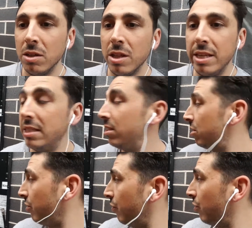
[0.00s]
this is
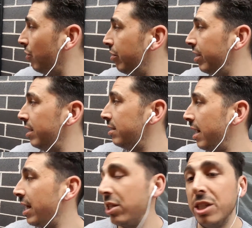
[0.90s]
just a few things that
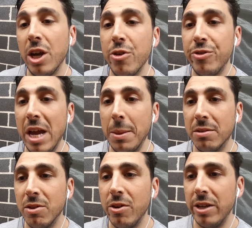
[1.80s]
actually goes down the
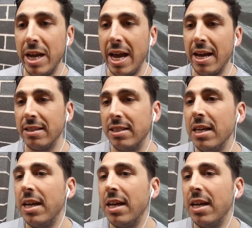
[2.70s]
side of your house,